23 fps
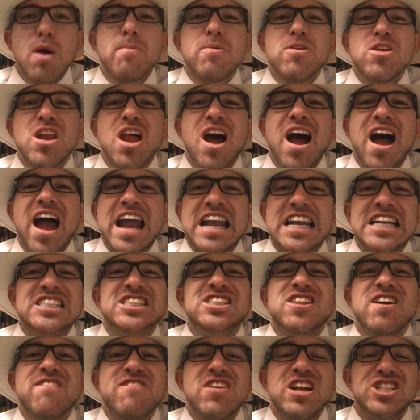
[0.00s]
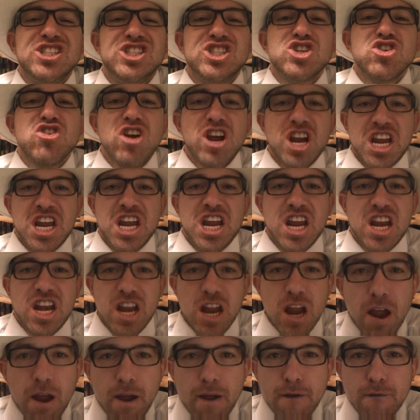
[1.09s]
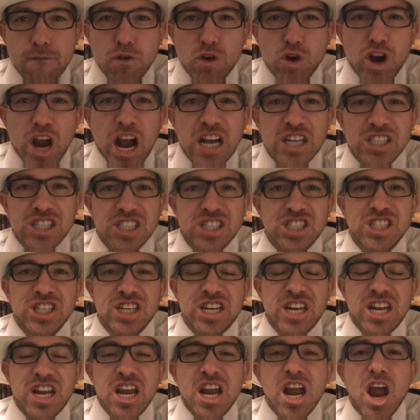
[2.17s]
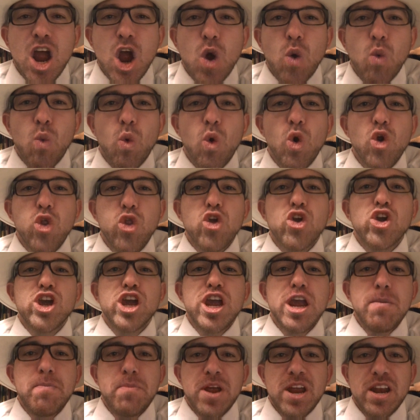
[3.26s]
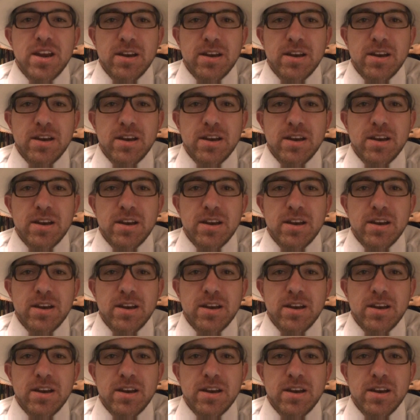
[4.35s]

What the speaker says: 9, is the Ventura kid for Kansas City worth keeping?